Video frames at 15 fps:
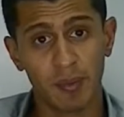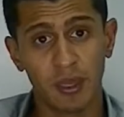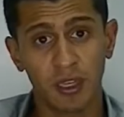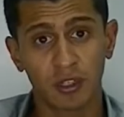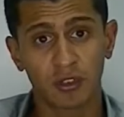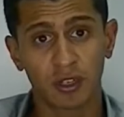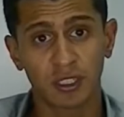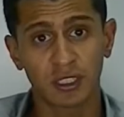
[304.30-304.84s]

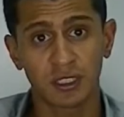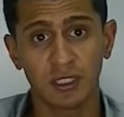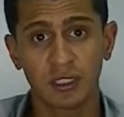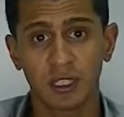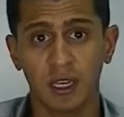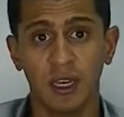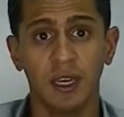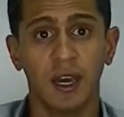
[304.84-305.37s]
IP
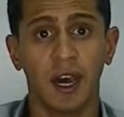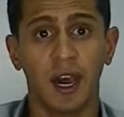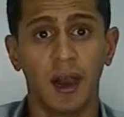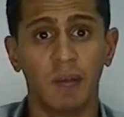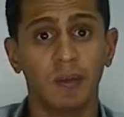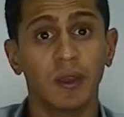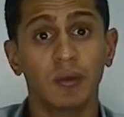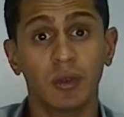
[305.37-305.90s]
addresses.
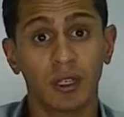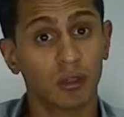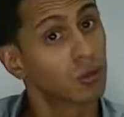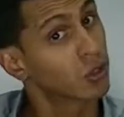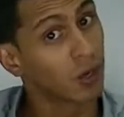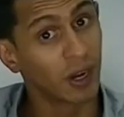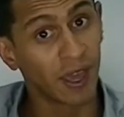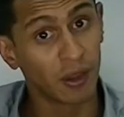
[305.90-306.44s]
Um, it will
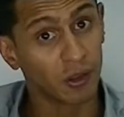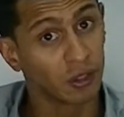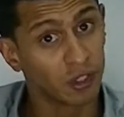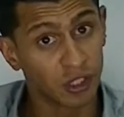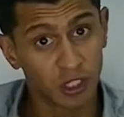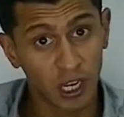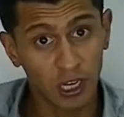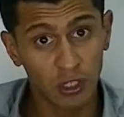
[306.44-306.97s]
also allow you
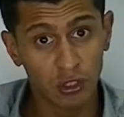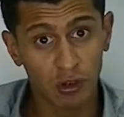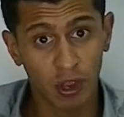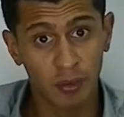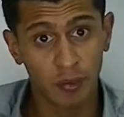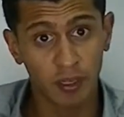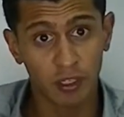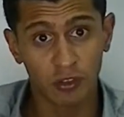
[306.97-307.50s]
to change your
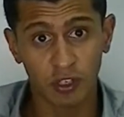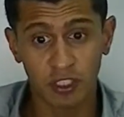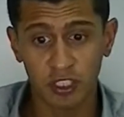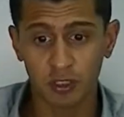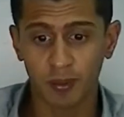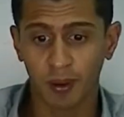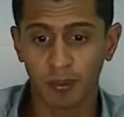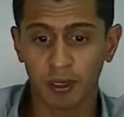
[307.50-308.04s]
IP
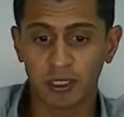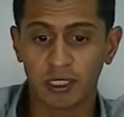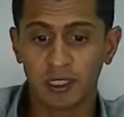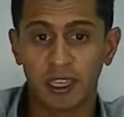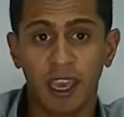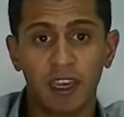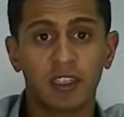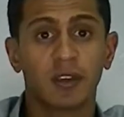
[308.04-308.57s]
addresses by pressing
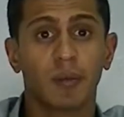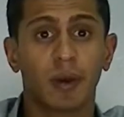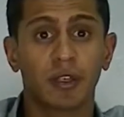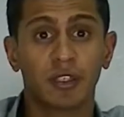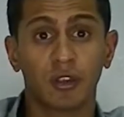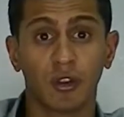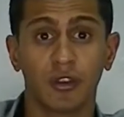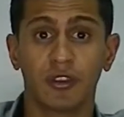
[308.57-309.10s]
the enter
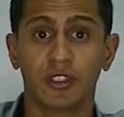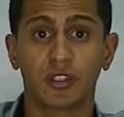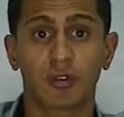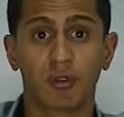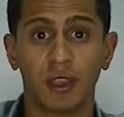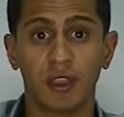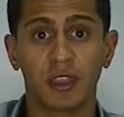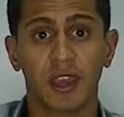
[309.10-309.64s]
button on the
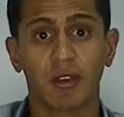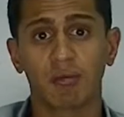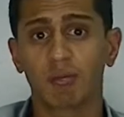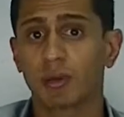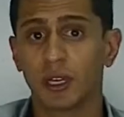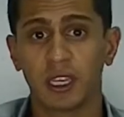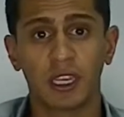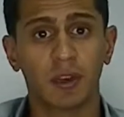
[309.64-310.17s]
screen there and
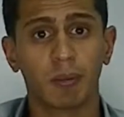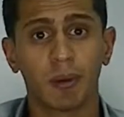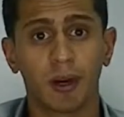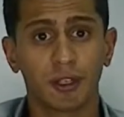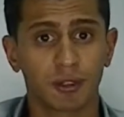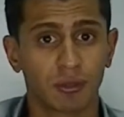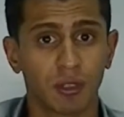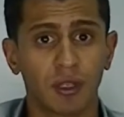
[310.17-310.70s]
putting in a
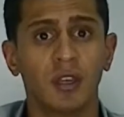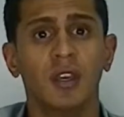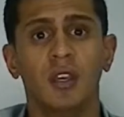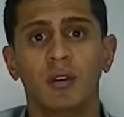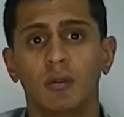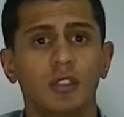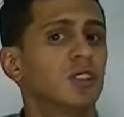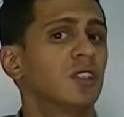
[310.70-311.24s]
password,
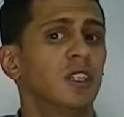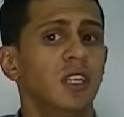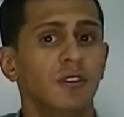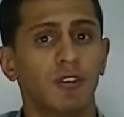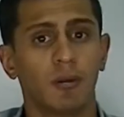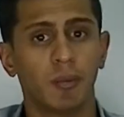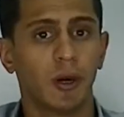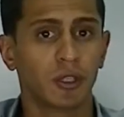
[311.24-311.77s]
which the
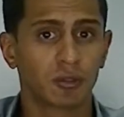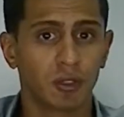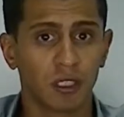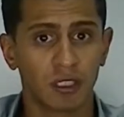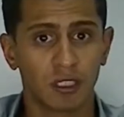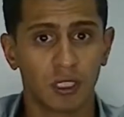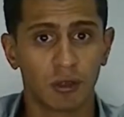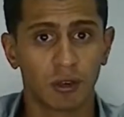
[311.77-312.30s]
default password
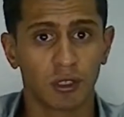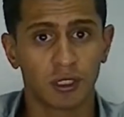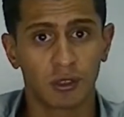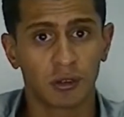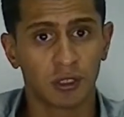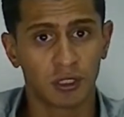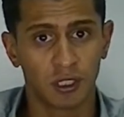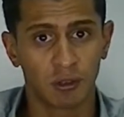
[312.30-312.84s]
is
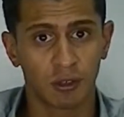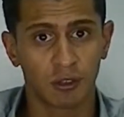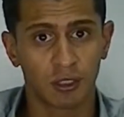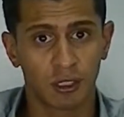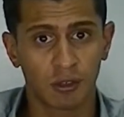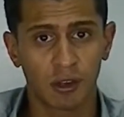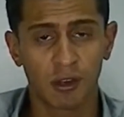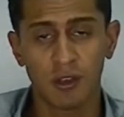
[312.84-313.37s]

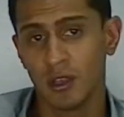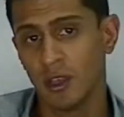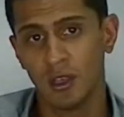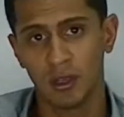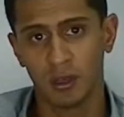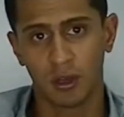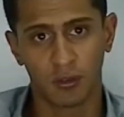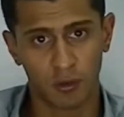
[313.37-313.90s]
0000.
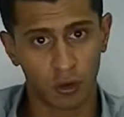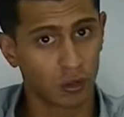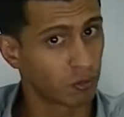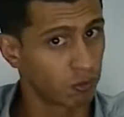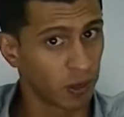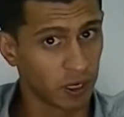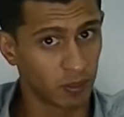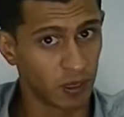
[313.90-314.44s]
Of course,
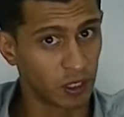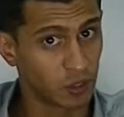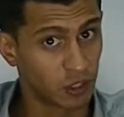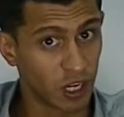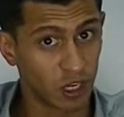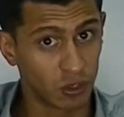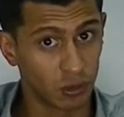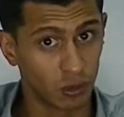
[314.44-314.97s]
we recommend you
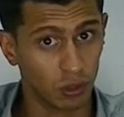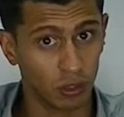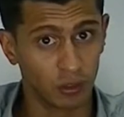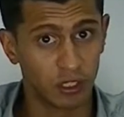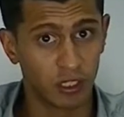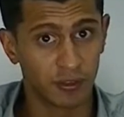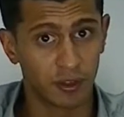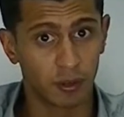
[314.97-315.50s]
change all your
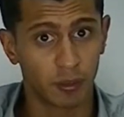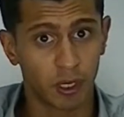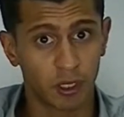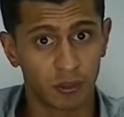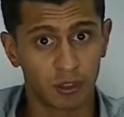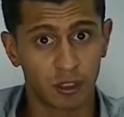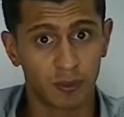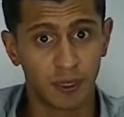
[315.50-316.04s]
default
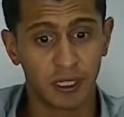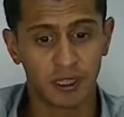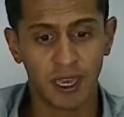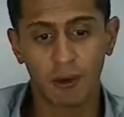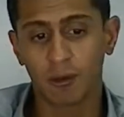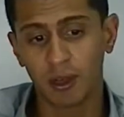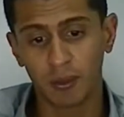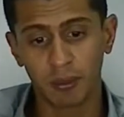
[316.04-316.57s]
passwords, be it
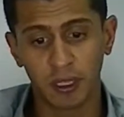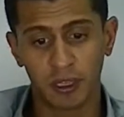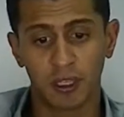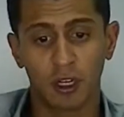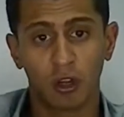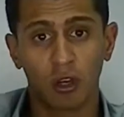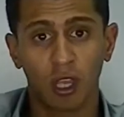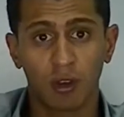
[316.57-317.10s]
that one, be it the
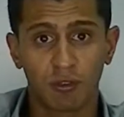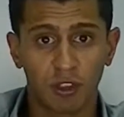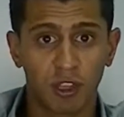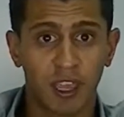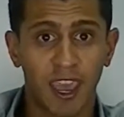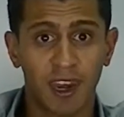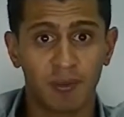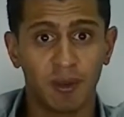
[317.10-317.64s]
login for
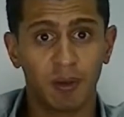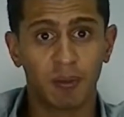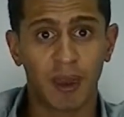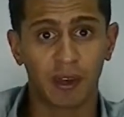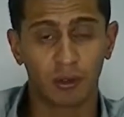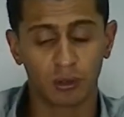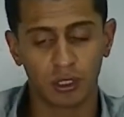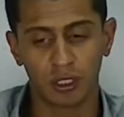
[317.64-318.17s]
the admin
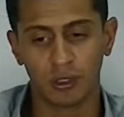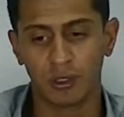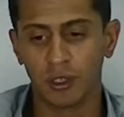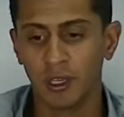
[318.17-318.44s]
panel too.